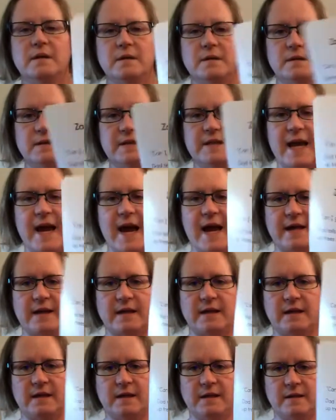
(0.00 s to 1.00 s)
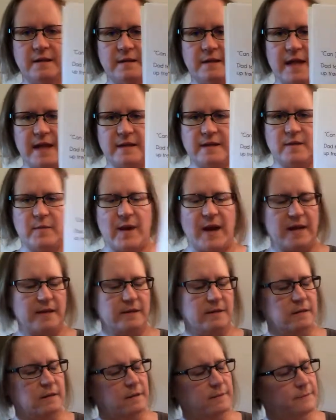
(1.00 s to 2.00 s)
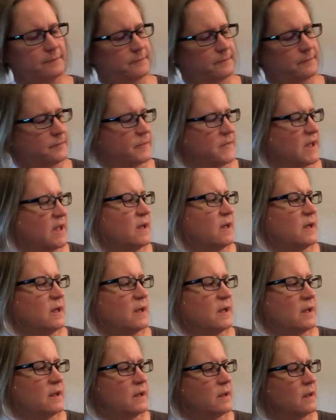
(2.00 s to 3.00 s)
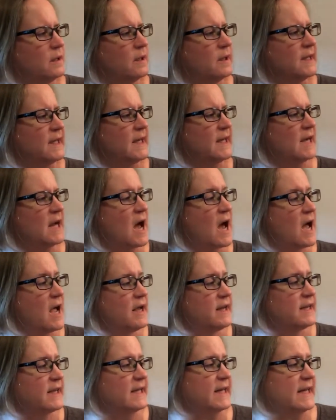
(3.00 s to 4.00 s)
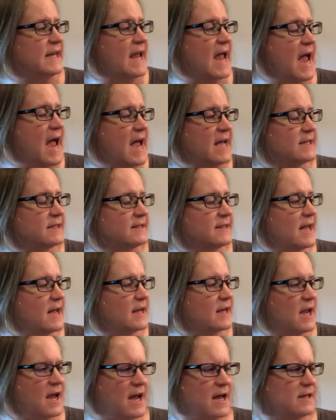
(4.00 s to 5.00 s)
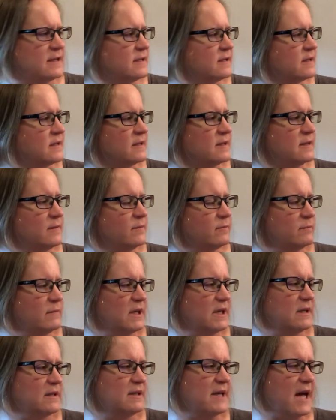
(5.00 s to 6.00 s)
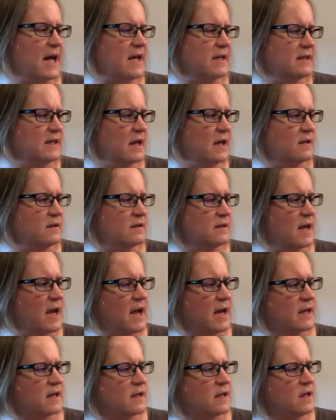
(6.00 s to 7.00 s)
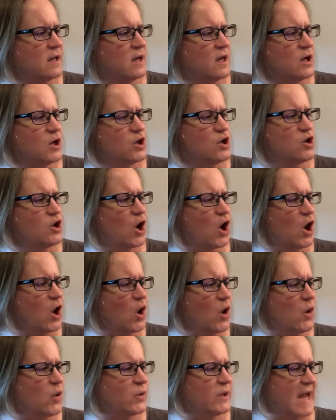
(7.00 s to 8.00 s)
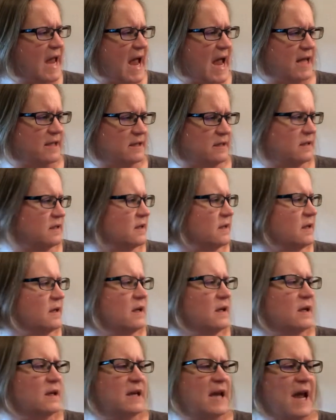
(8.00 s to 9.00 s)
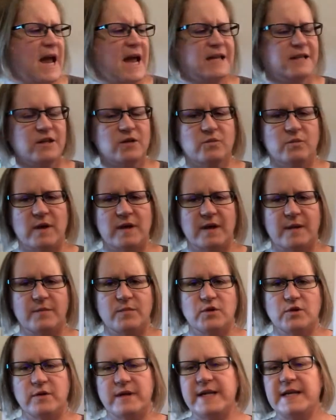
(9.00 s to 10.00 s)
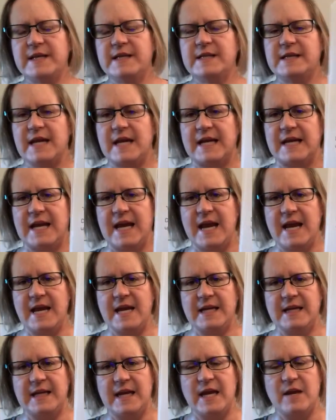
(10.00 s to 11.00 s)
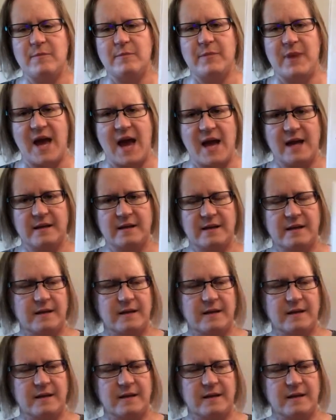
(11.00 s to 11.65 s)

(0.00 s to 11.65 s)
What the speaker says: Zack gets a pet. Can I get a cat? Zack asks. Dad tells Zack, no cats. Cats run up trees and can't get back.